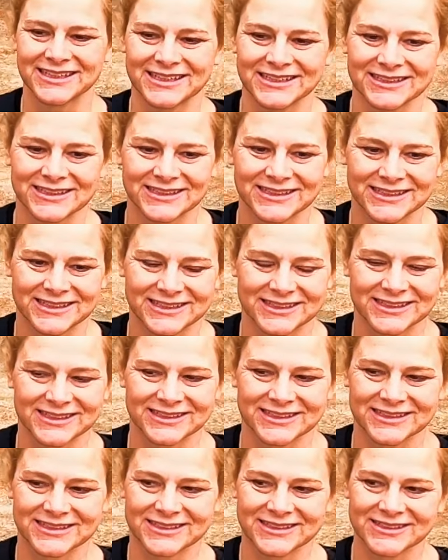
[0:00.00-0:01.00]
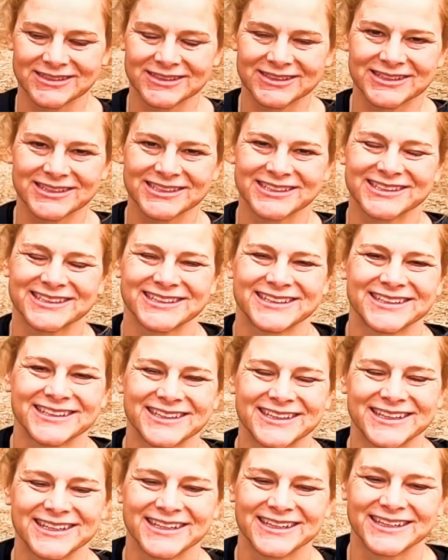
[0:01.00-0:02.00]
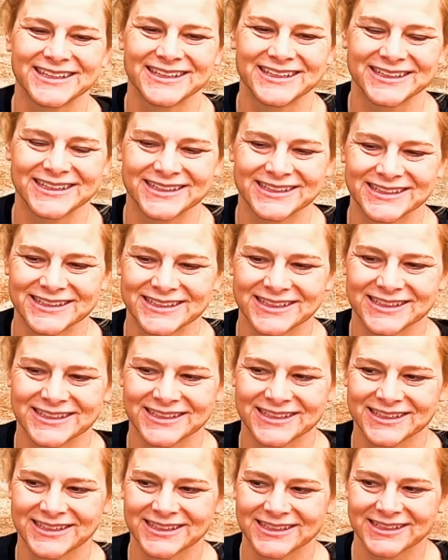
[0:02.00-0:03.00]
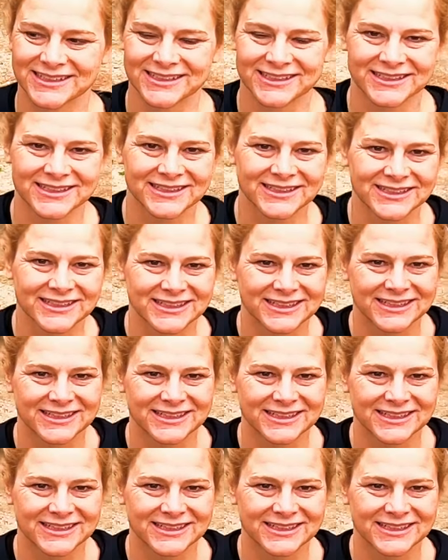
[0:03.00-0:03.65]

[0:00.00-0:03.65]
The person shown says nothing.